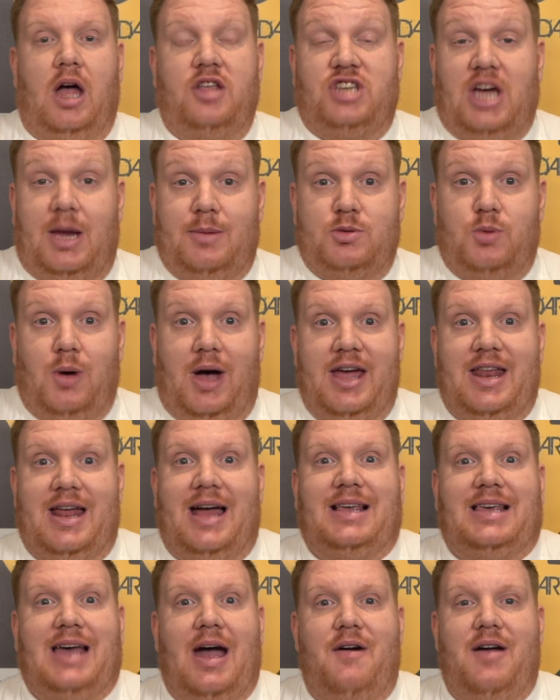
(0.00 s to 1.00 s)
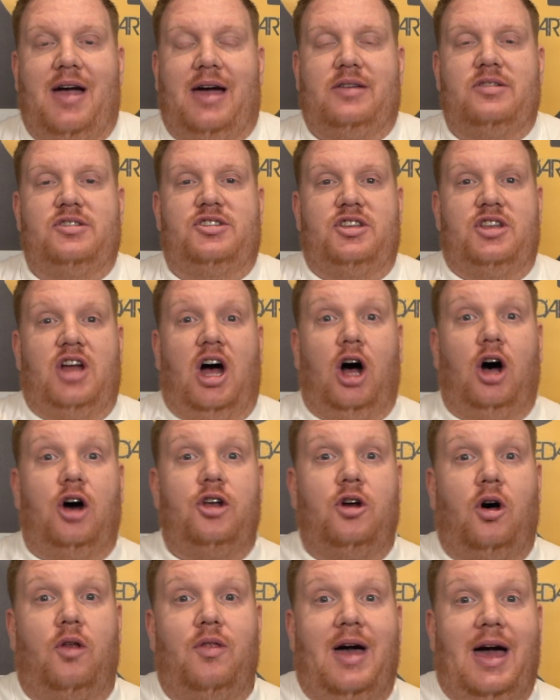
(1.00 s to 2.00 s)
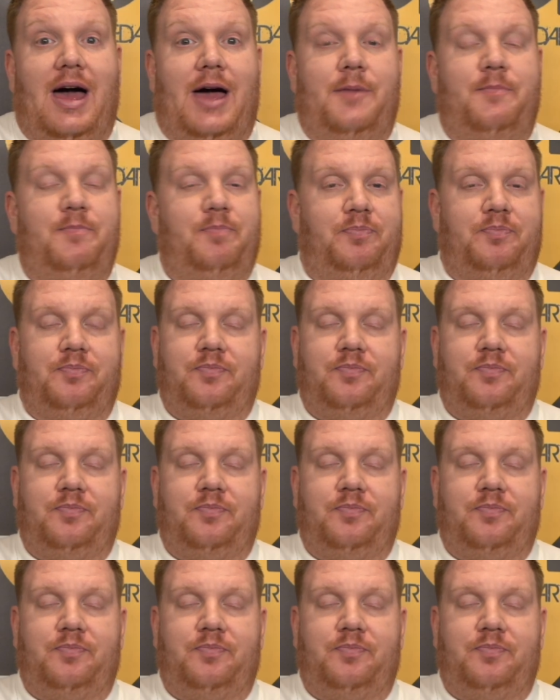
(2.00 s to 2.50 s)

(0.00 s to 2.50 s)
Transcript: James Wade and Gary Anderson are not there.